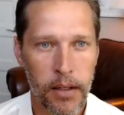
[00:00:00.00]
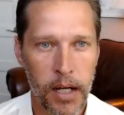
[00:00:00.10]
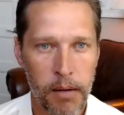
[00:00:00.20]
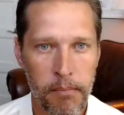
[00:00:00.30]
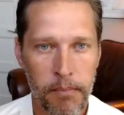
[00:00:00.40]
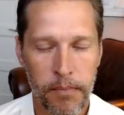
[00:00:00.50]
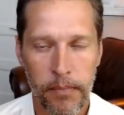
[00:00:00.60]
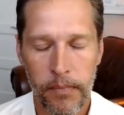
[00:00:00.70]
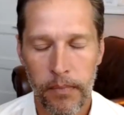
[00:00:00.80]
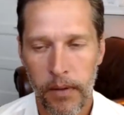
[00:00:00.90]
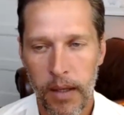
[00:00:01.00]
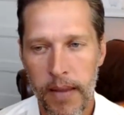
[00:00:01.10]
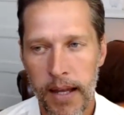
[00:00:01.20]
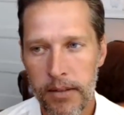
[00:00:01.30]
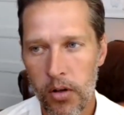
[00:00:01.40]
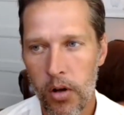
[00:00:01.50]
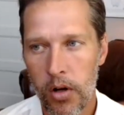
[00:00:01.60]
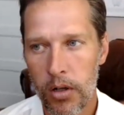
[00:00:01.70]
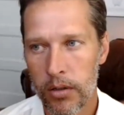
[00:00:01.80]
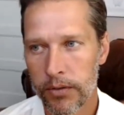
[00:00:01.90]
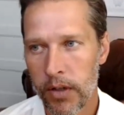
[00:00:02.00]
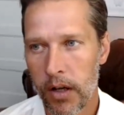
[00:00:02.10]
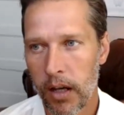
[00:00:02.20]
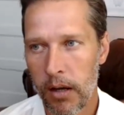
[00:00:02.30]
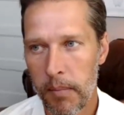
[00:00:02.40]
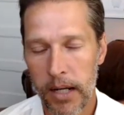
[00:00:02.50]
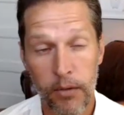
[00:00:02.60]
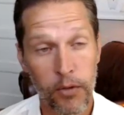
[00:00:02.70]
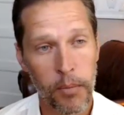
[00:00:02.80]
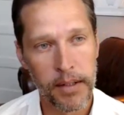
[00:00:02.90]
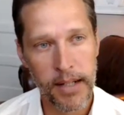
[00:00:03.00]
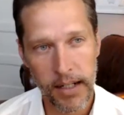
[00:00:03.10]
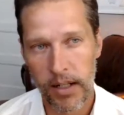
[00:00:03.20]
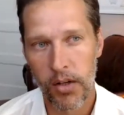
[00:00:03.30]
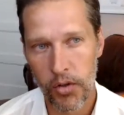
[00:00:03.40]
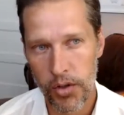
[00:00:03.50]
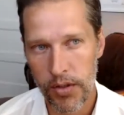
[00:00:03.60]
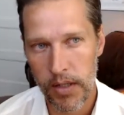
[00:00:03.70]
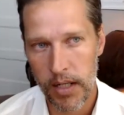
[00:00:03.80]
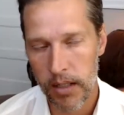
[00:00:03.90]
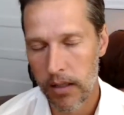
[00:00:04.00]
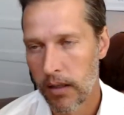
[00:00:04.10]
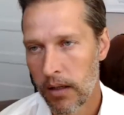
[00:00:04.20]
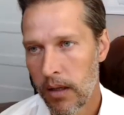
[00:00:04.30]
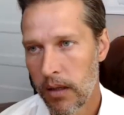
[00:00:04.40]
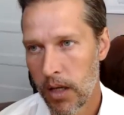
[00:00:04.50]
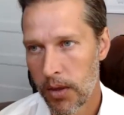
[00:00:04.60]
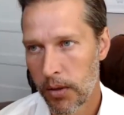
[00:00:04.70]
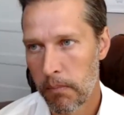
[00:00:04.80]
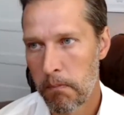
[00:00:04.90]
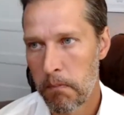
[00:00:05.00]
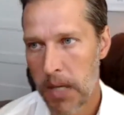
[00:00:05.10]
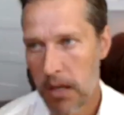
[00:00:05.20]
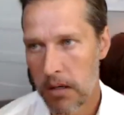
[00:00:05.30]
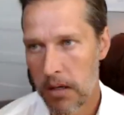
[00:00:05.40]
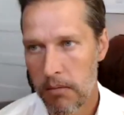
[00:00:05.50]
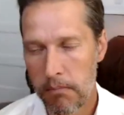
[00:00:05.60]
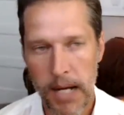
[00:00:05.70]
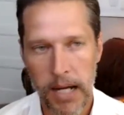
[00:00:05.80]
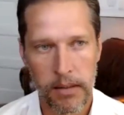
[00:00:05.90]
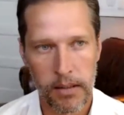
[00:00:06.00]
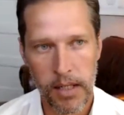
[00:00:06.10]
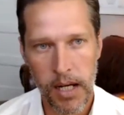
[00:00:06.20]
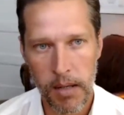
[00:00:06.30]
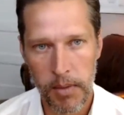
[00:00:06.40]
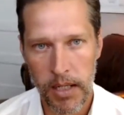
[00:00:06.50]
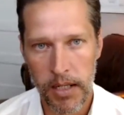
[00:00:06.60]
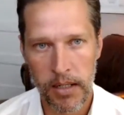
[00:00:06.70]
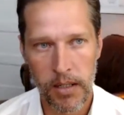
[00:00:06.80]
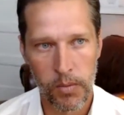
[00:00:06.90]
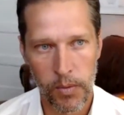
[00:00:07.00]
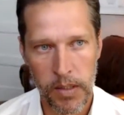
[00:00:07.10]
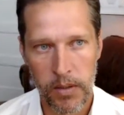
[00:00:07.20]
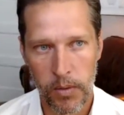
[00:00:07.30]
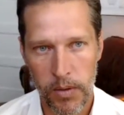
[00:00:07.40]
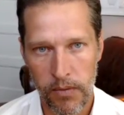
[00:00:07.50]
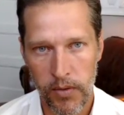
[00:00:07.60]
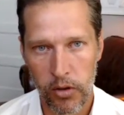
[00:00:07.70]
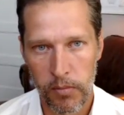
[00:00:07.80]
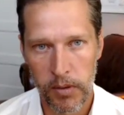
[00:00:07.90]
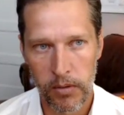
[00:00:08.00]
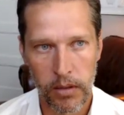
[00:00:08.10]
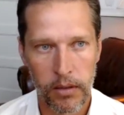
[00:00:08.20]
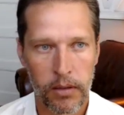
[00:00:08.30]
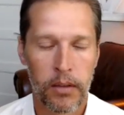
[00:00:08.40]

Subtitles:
And that's all talking about it from the technology side. The other big impact to timeline is resource availability.